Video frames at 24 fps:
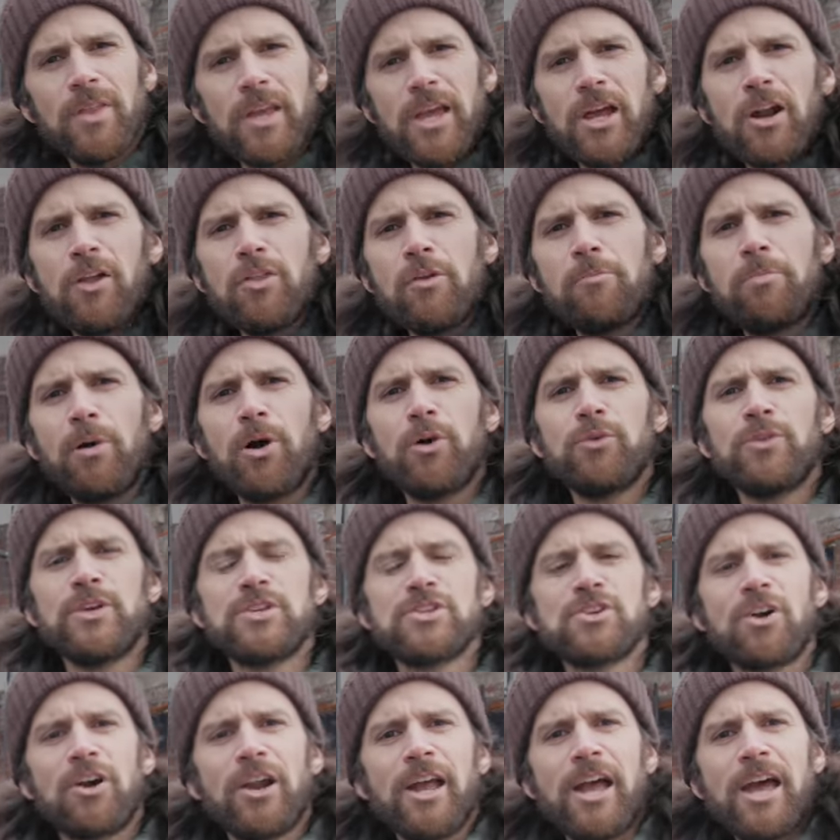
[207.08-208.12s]
They get on the boat, they
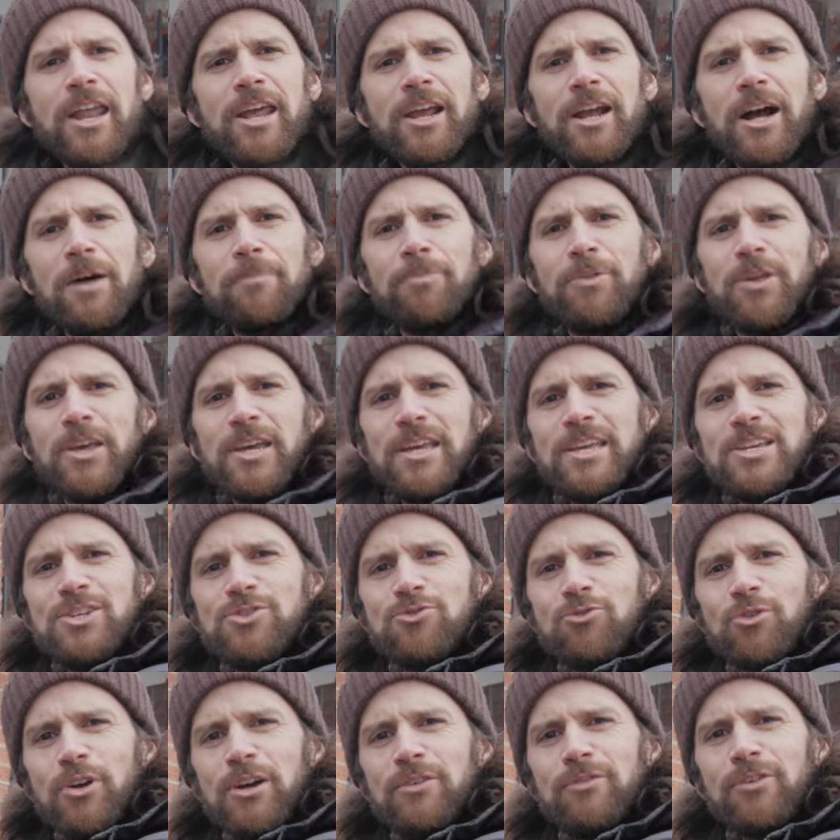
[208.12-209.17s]
start heading up the
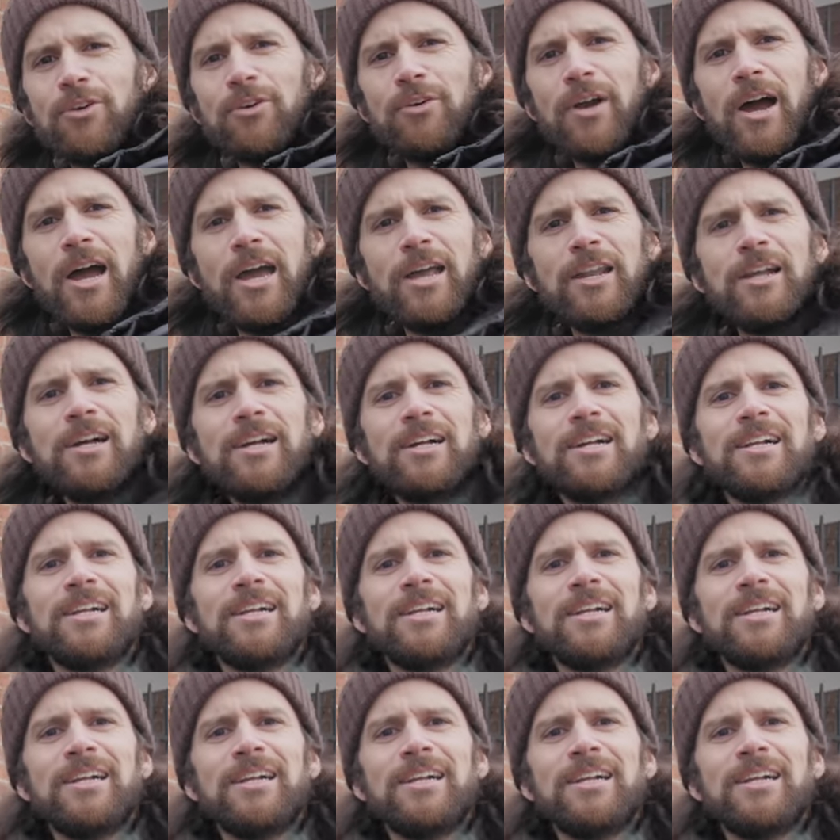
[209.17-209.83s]
East River, right?